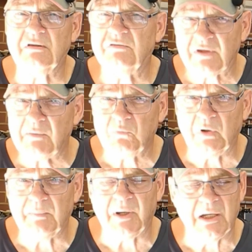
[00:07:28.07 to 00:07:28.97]
some
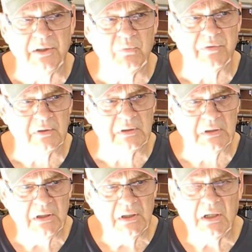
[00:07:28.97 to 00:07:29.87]
were made with it
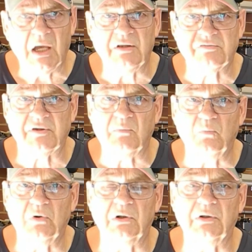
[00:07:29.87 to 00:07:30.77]
and some
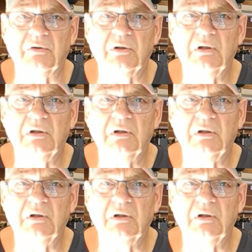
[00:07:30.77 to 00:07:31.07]
weren't,